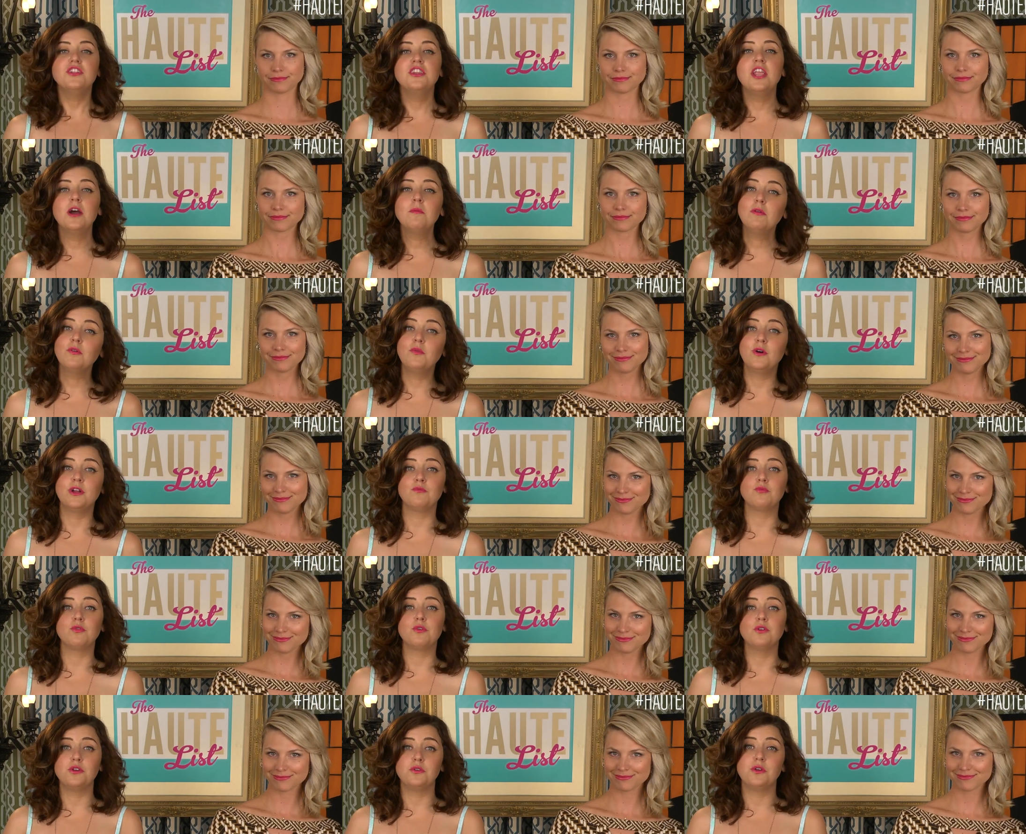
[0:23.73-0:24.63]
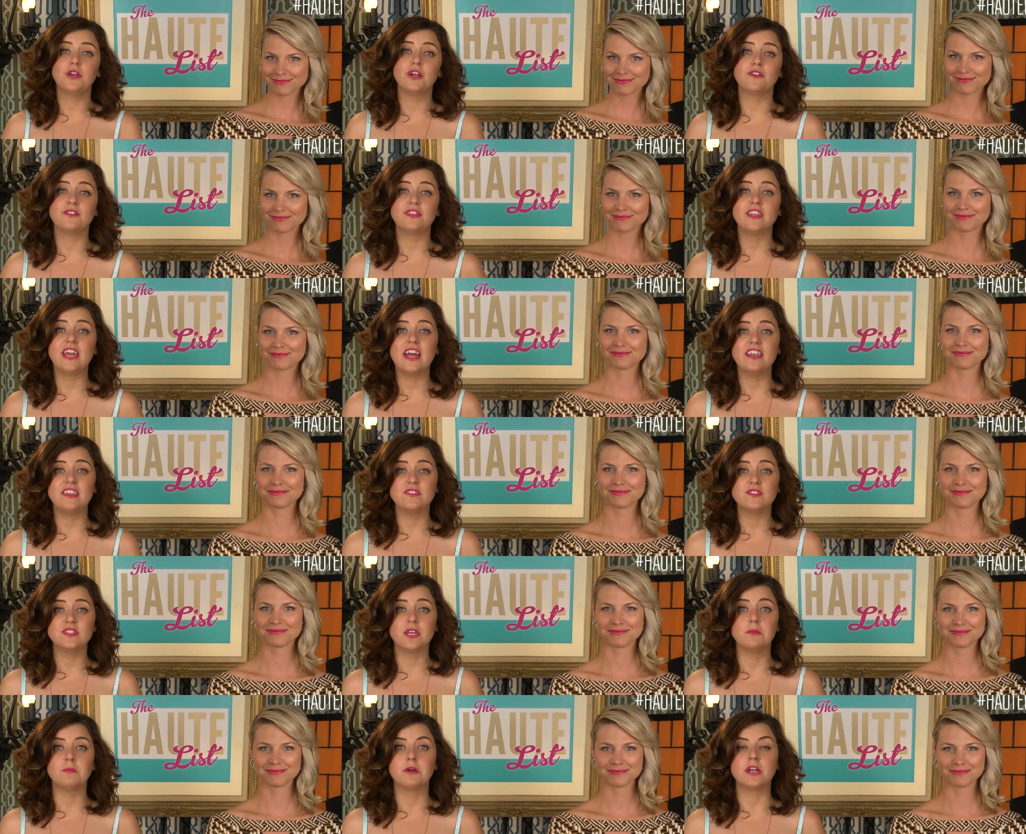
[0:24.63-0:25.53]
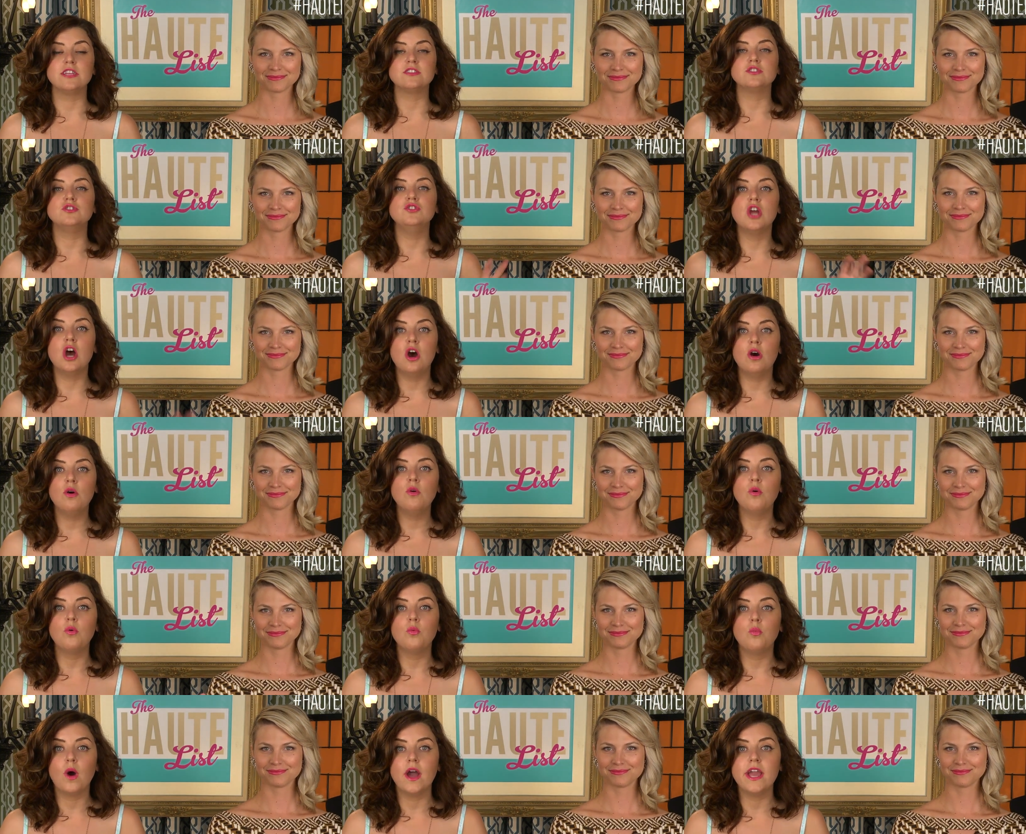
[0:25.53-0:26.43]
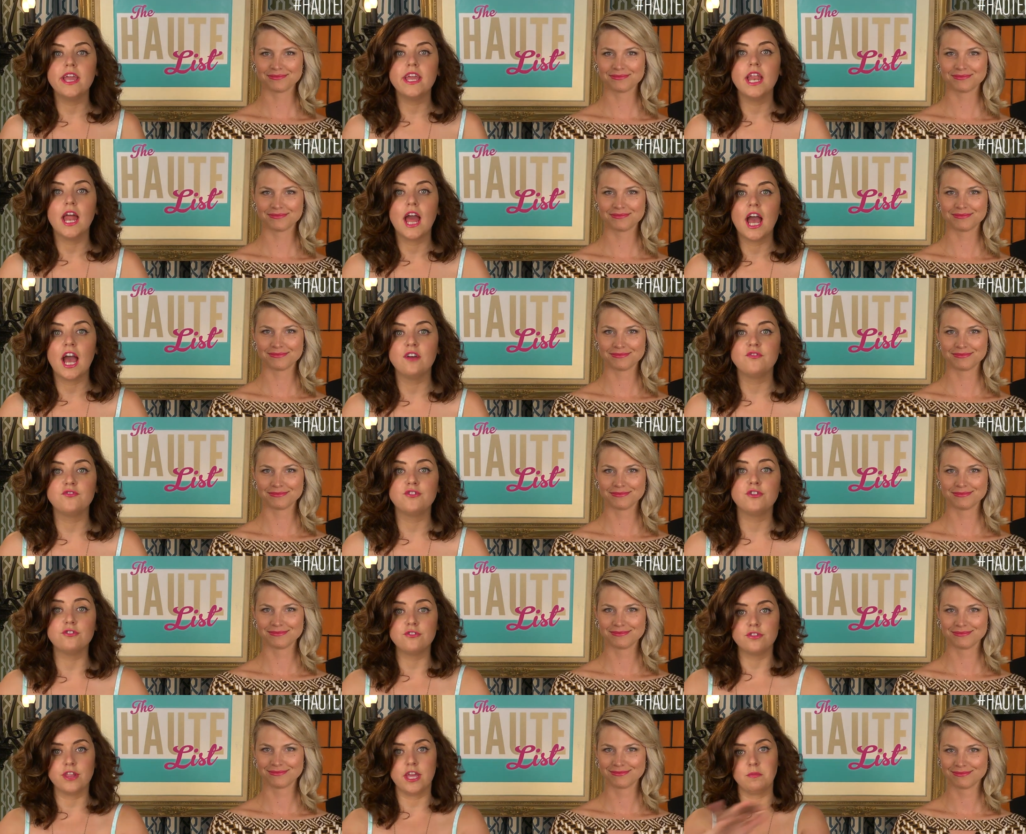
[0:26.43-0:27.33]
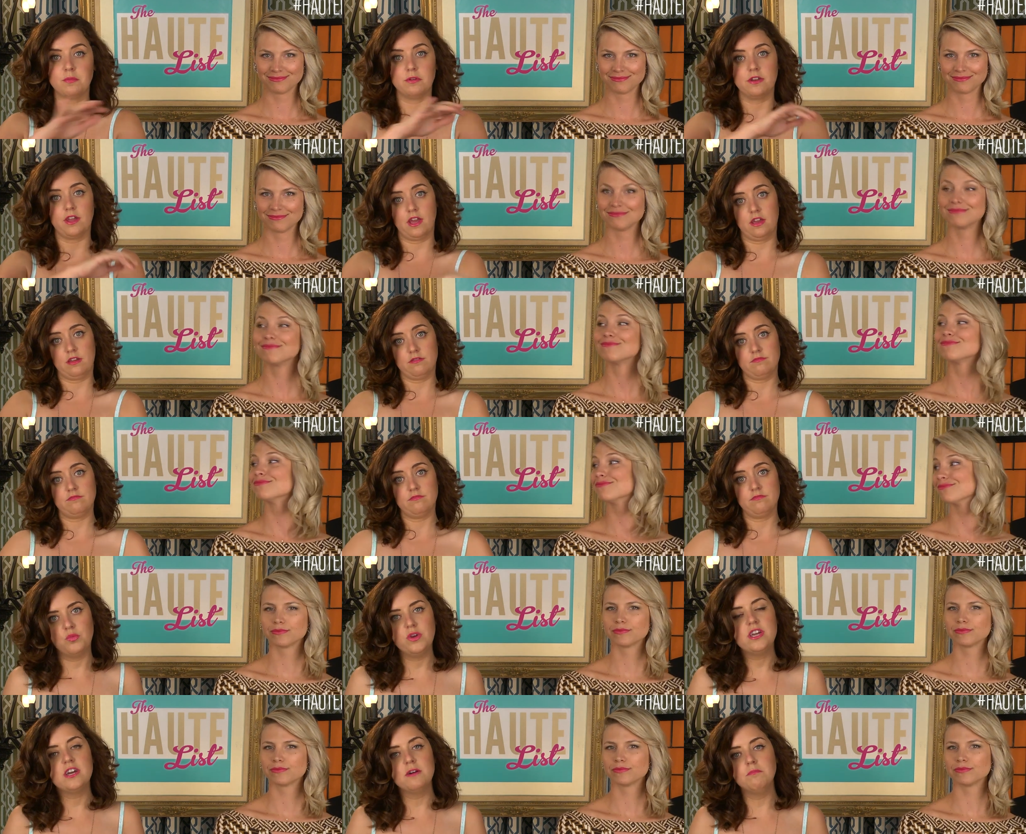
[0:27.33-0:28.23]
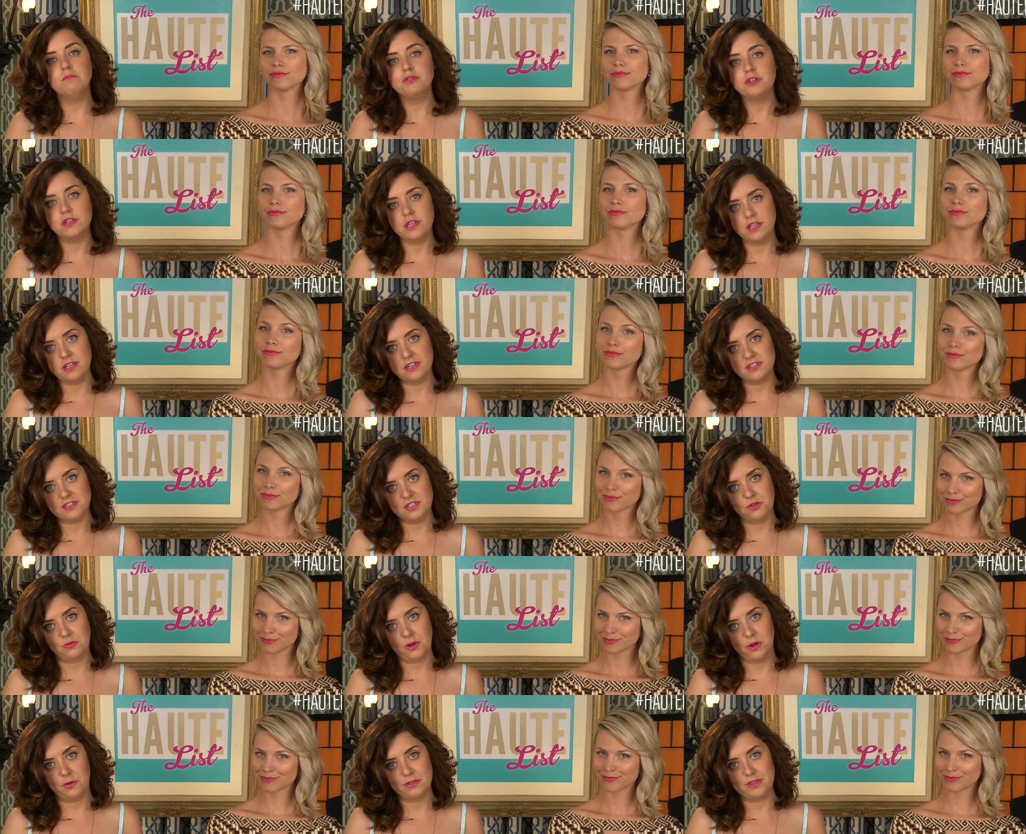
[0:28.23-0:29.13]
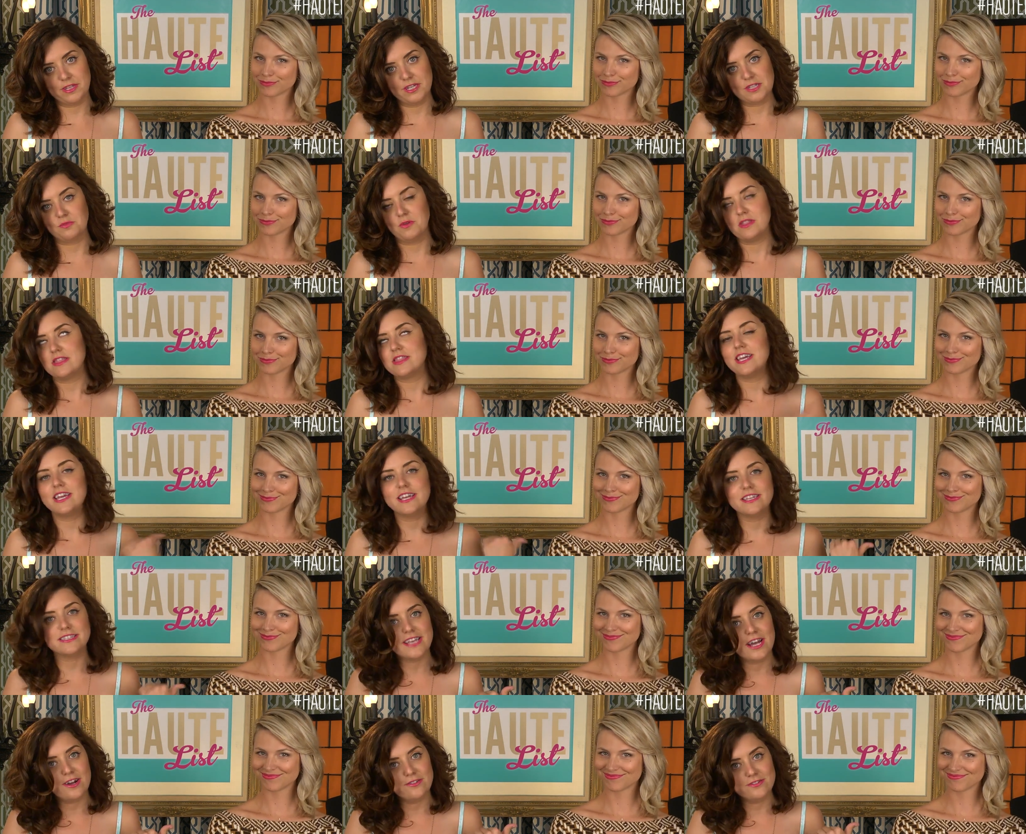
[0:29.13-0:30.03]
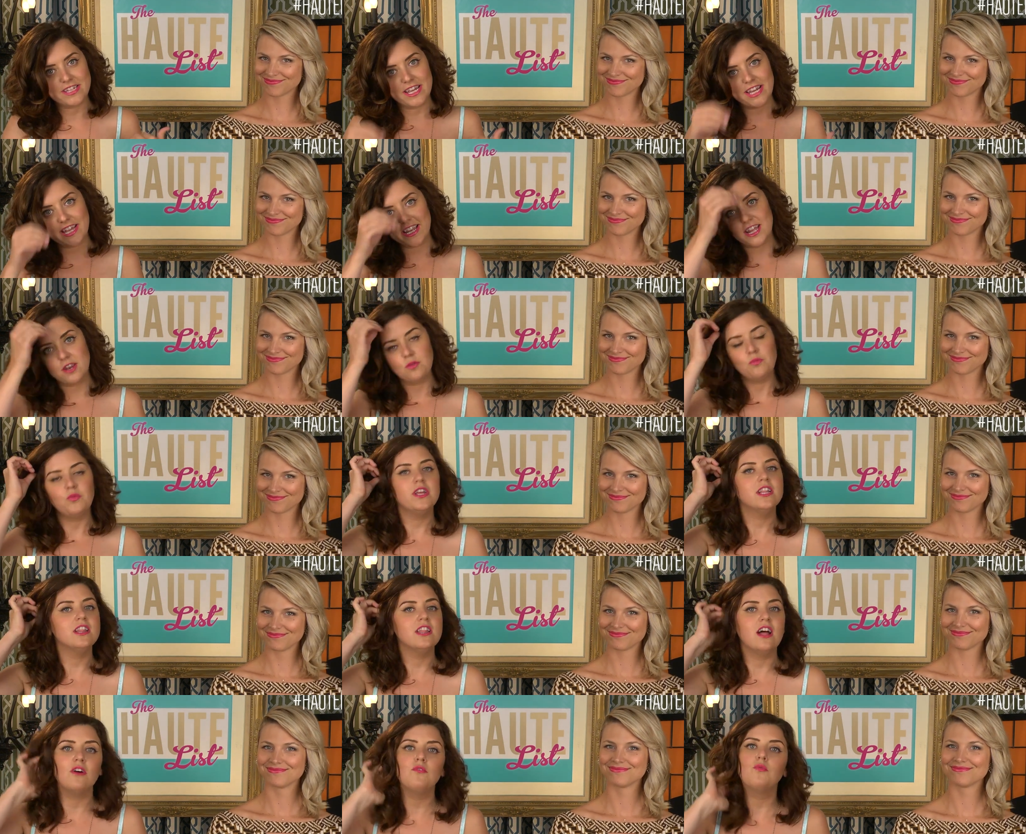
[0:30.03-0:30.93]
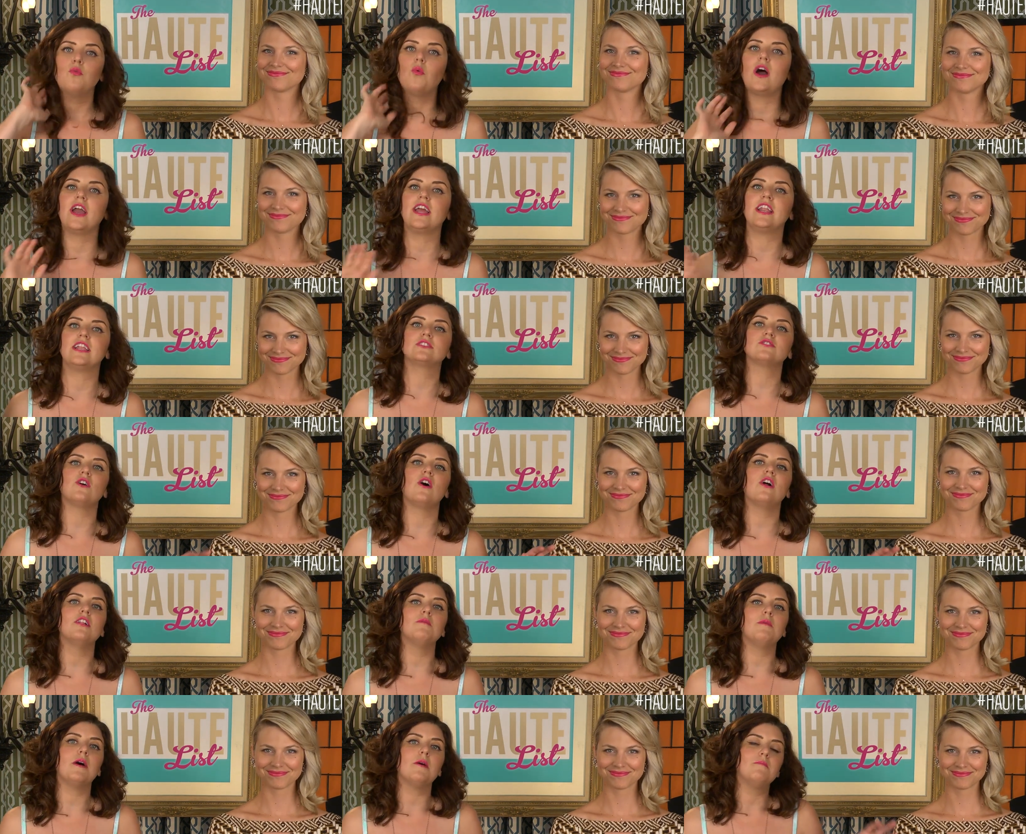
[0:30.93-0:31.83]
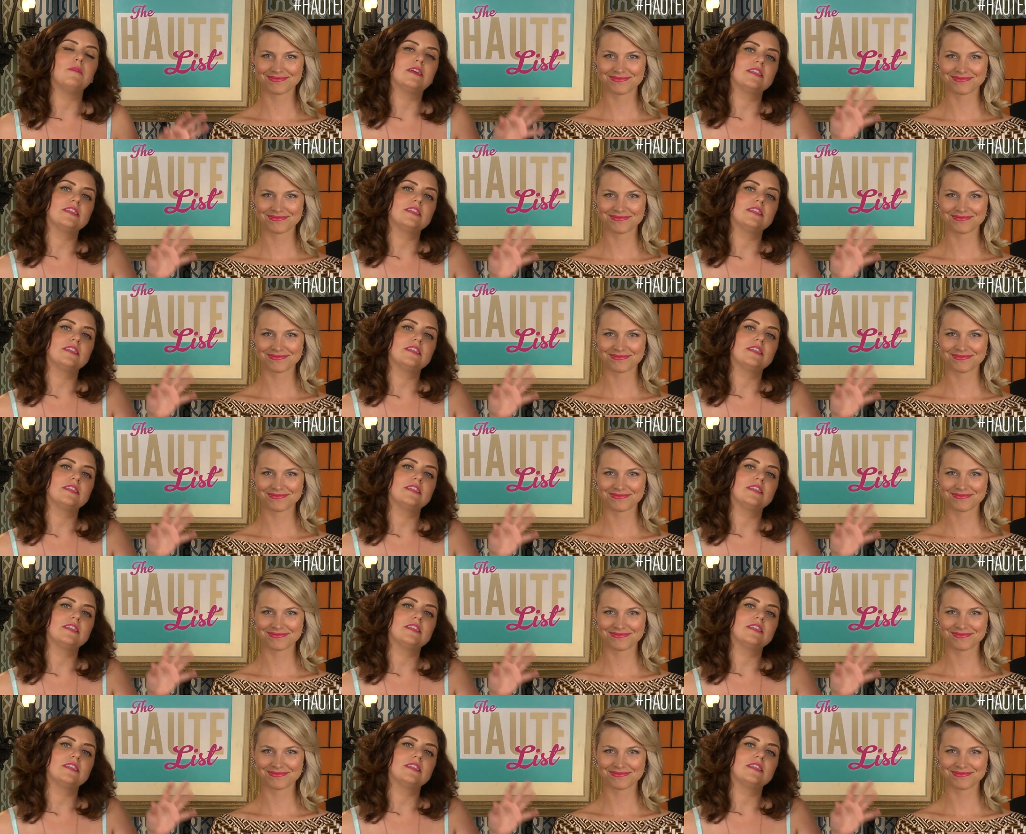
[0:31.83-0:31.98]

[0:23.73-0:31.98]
Speaker 1: The number one rule you hear at the end of summer is no white after Labor Day. We completely disagree with this. We think it's outdated. We love white. It's all about